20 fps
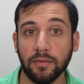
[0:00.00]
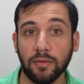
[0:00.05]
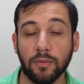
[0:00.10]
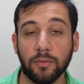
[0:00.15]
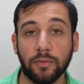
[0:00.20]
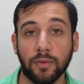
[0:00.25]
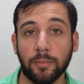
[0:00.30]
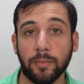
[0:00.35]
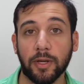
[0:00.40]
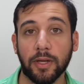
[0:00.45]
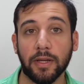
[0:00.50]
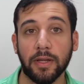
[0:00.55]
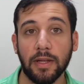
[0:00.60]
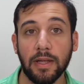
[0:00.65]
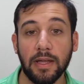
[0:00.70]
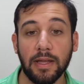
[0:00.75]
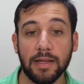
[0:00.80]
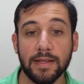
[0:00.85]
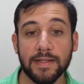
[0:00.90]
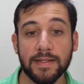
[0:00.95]
So from a
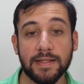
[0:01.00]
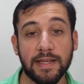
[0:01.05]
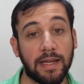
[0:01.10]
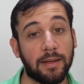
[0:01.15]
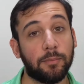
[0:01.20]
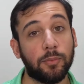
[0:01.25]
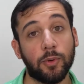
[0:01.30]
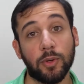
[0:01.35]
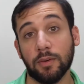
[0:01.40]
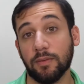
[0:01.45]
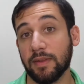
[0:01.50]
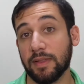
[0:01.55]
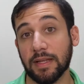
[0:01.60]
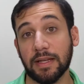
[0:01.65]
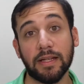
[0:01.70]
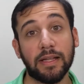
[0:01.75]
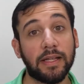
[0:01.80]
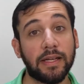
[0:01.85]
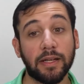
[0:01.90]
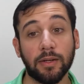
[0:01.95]
standpoint of in the
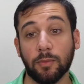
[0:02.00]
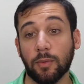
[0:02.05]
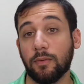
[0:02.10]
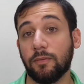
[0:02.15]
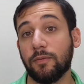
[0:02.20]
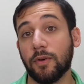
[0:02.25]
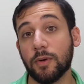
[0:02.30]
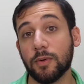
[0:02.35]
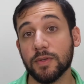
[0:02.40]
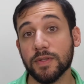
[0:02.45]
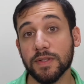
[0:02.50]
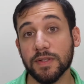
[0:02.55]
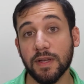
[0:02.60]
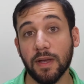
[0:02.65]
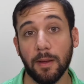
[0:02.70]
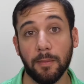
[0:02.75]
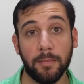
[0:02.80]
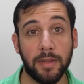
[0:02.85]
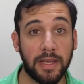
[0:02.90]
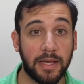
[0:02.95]
clinic, when folks
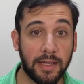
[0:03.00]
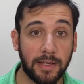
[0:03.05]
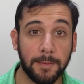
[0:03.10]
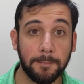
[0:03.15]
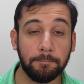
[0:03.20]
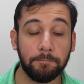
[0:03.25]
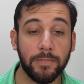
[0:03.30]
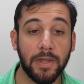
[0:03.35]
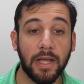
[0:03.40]
come in